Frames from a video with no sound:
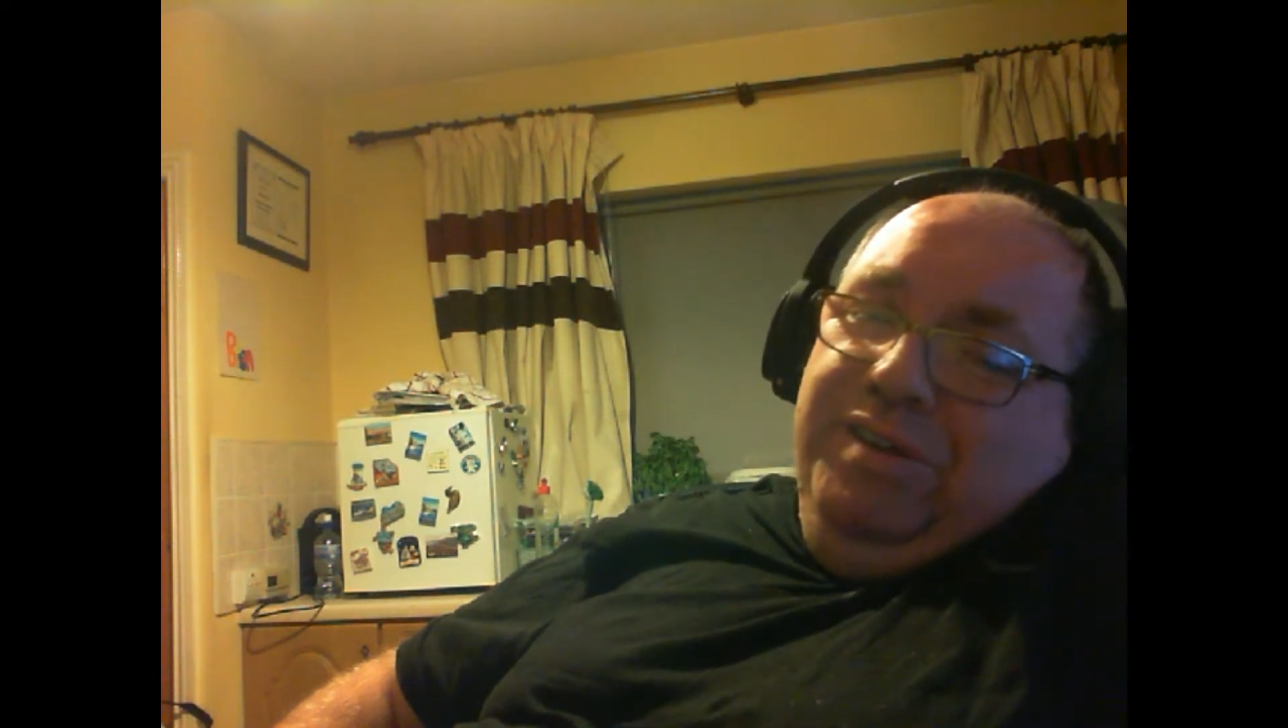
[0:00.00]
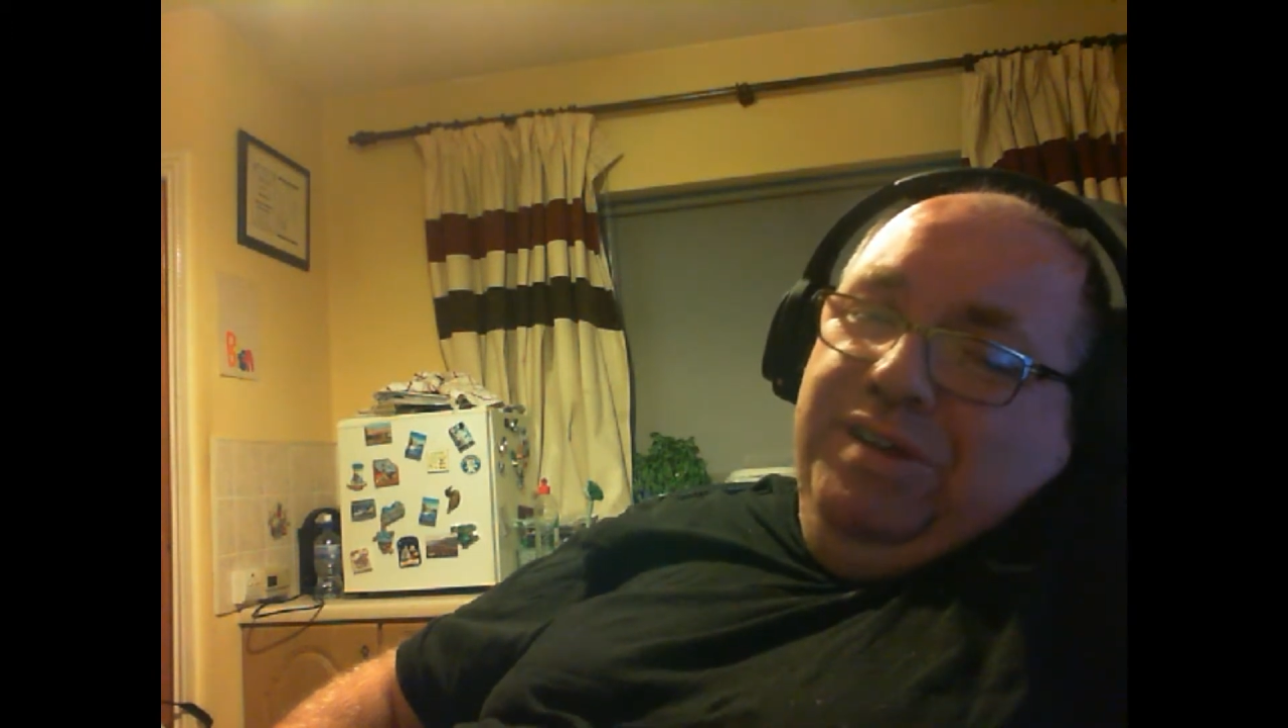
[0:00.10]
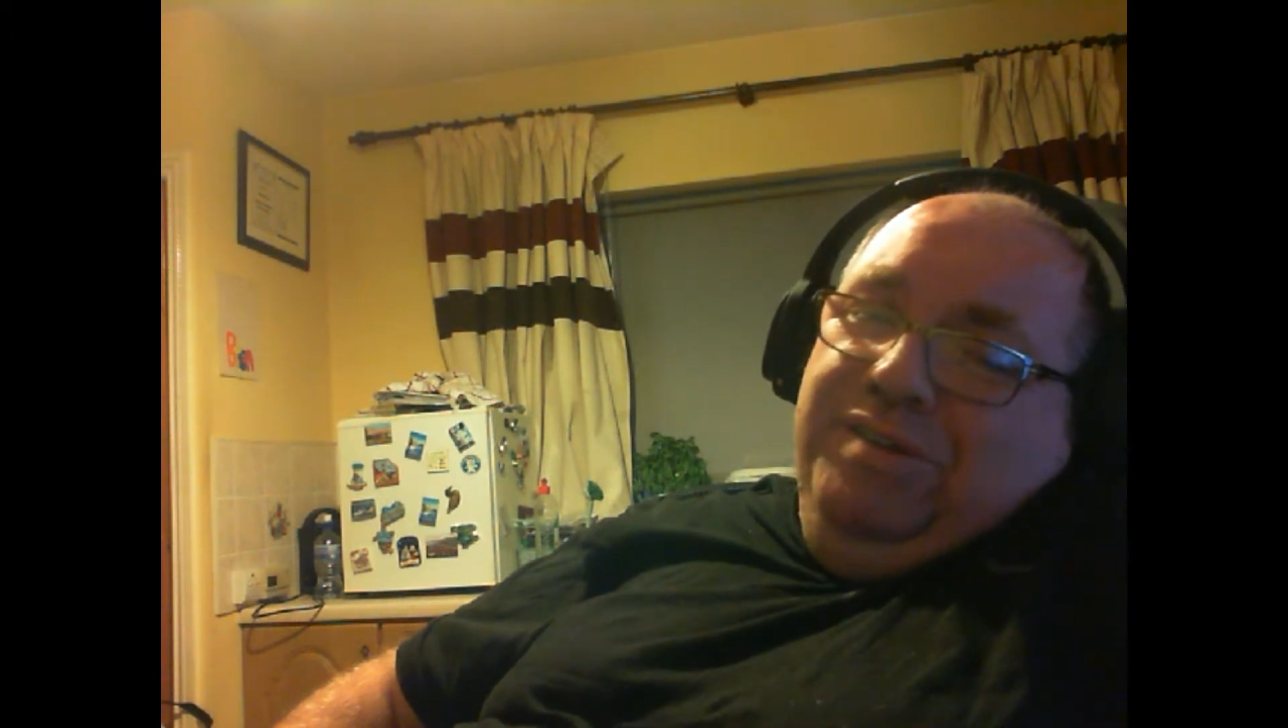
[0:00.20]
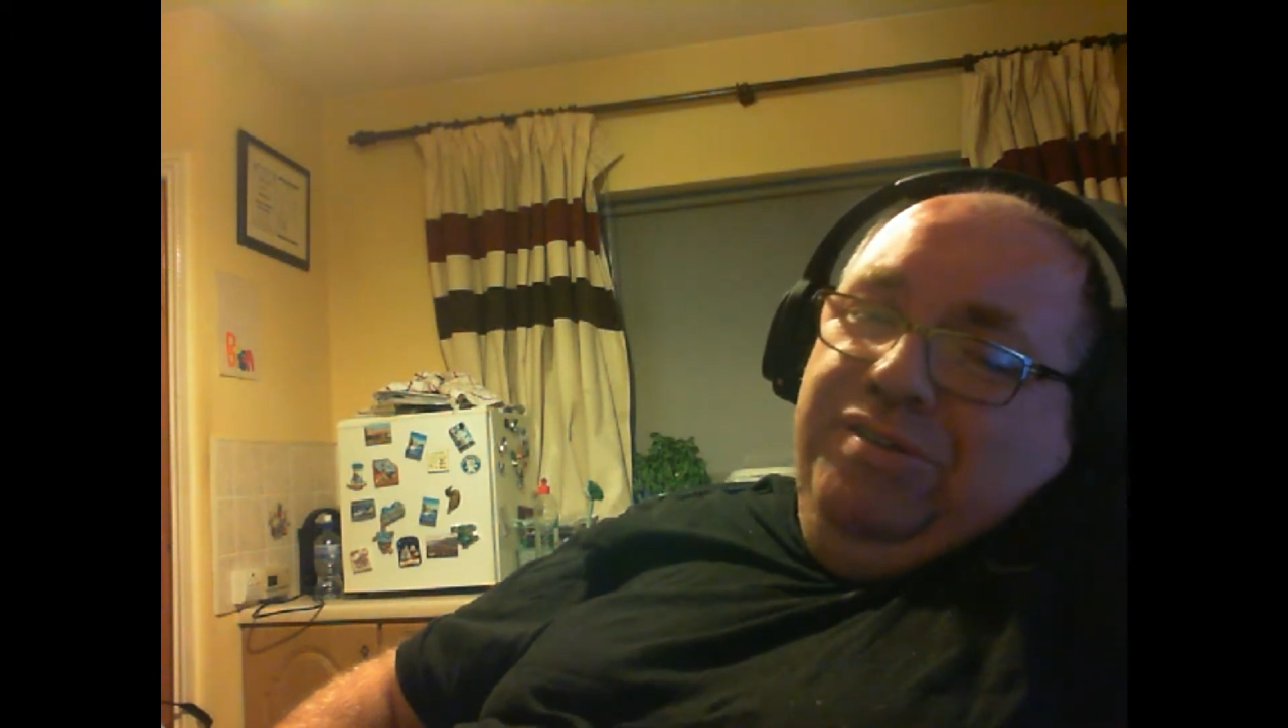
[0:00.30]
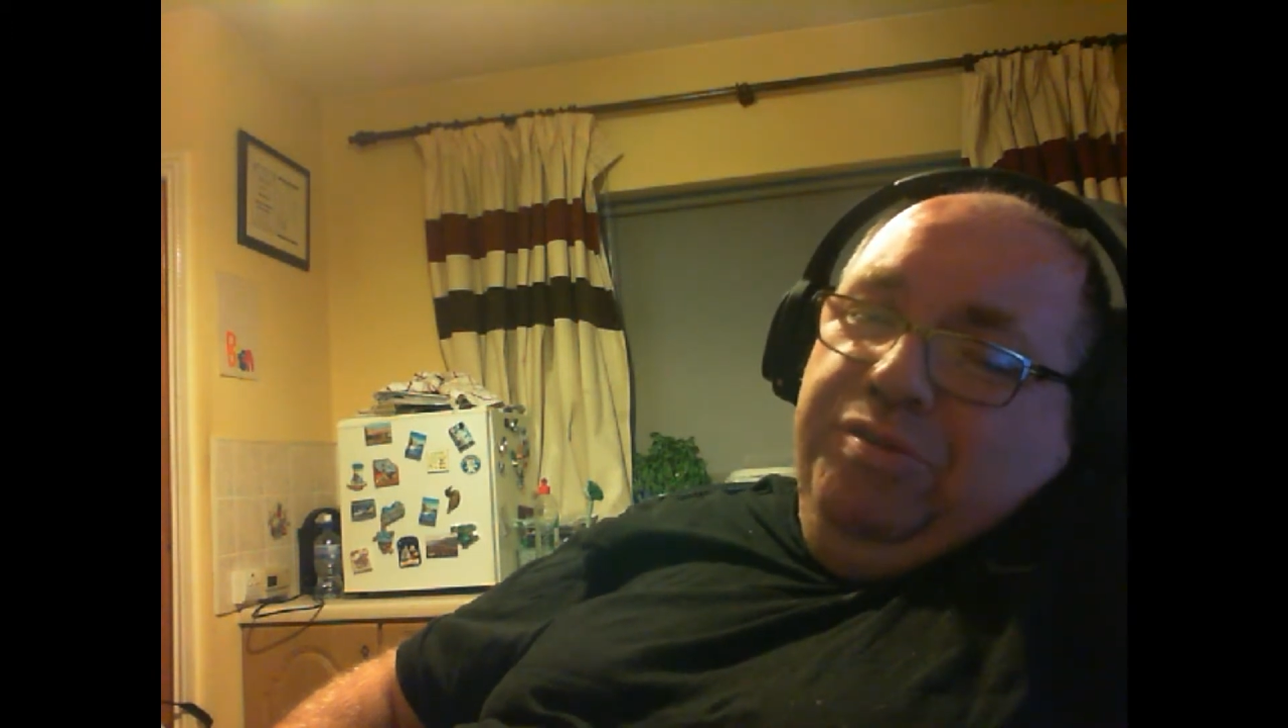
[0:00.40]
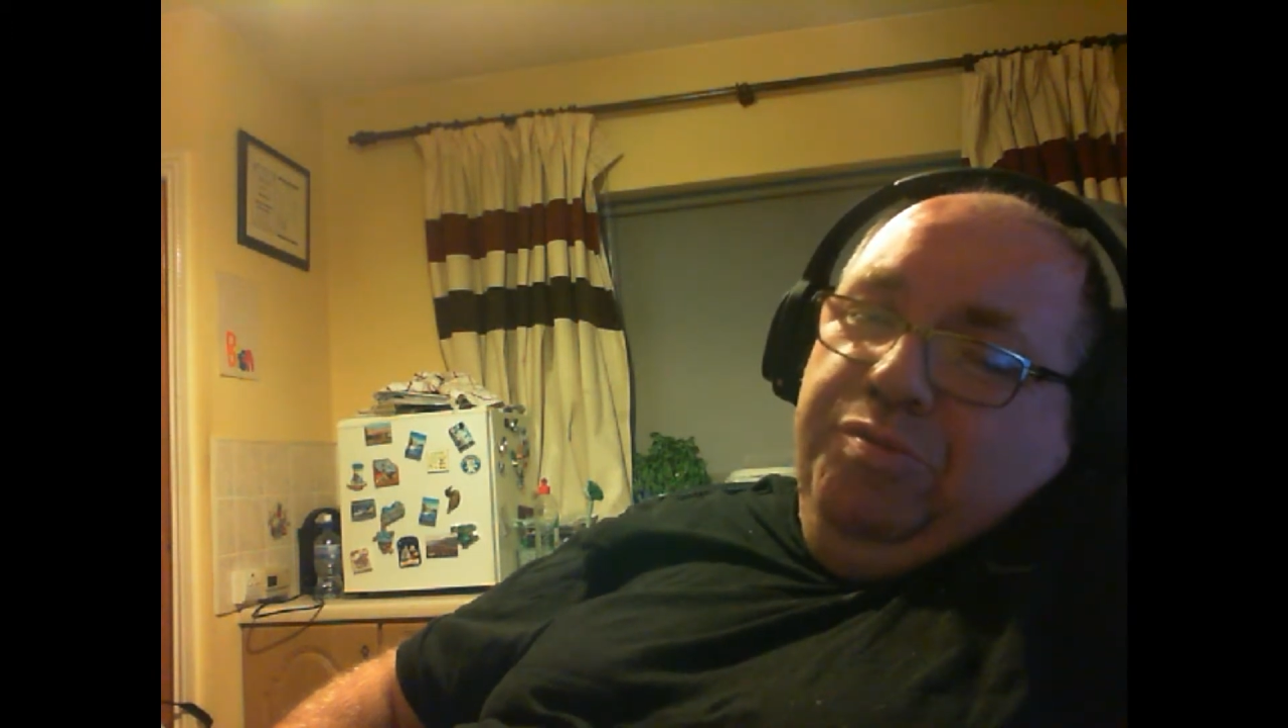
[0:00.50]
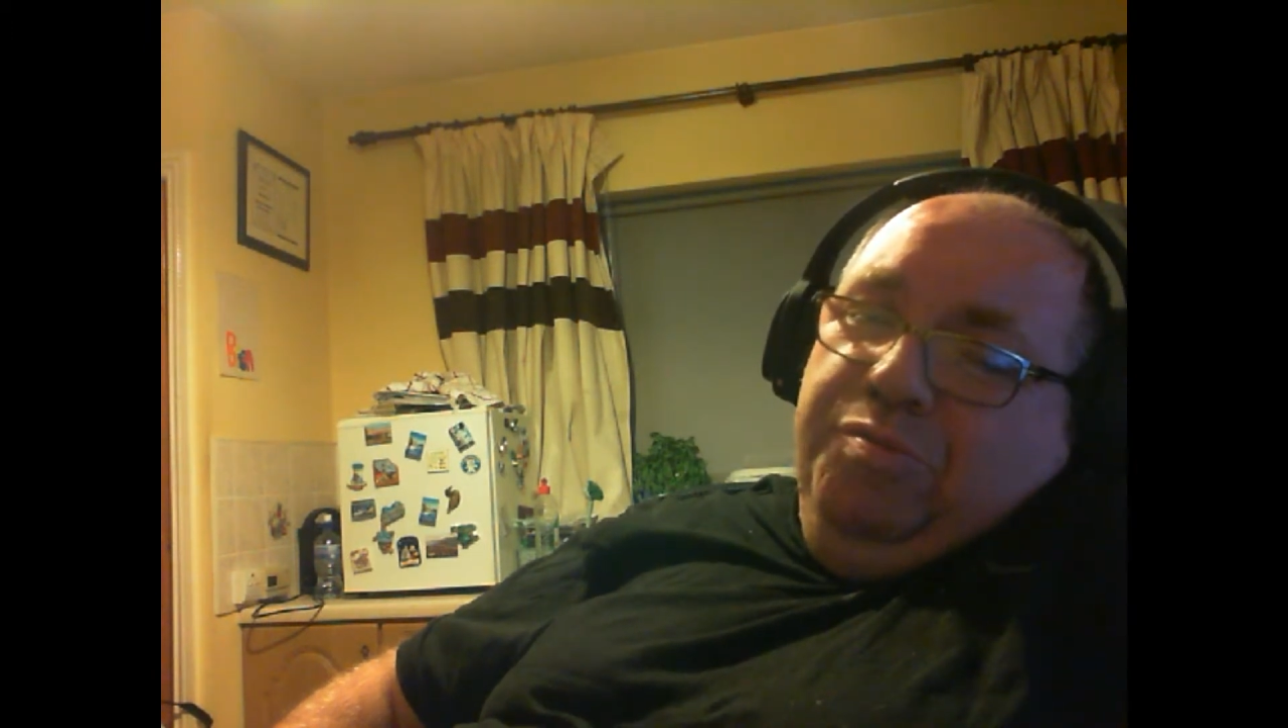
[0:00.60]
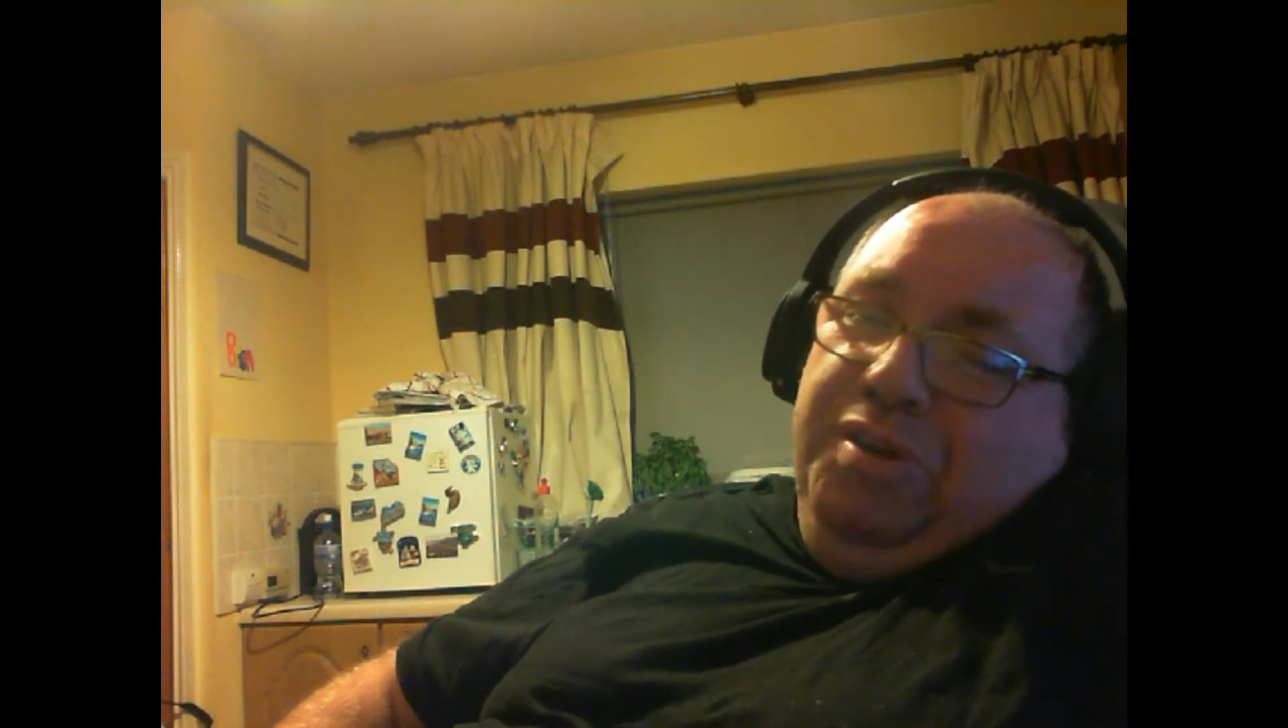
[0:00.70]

into,